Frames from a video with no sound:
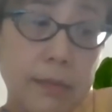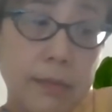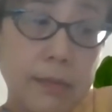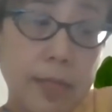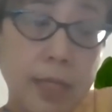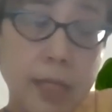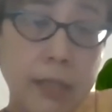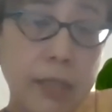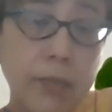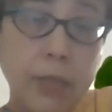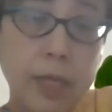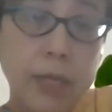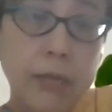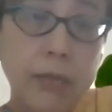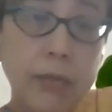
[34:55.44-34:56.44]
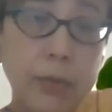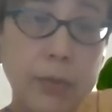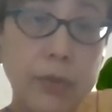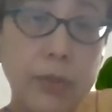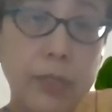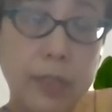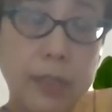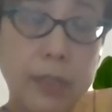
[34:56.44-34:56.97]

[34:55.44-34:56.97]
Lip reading: I did what I had to do.